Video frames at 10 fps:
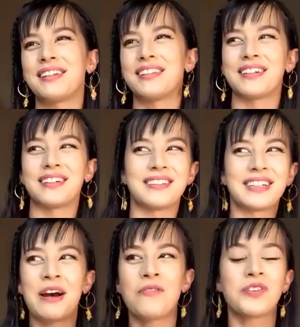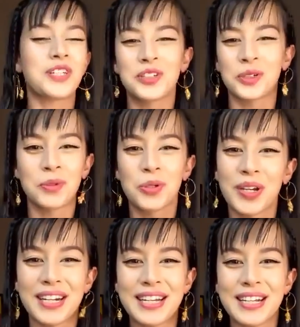the conversation
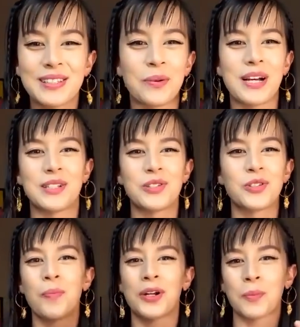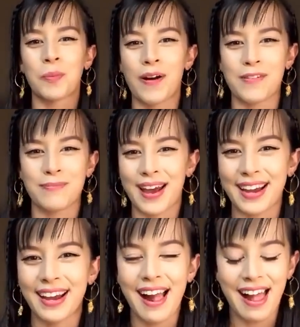between East and West is so much a part of my
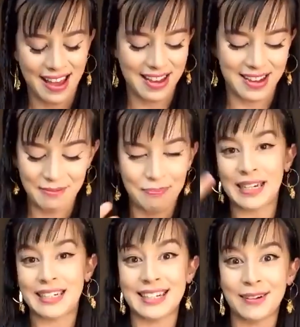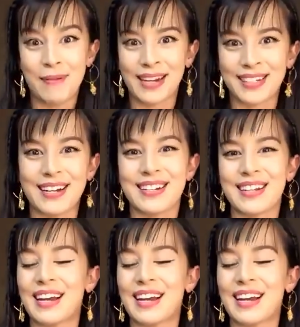uh, my deal, my identity.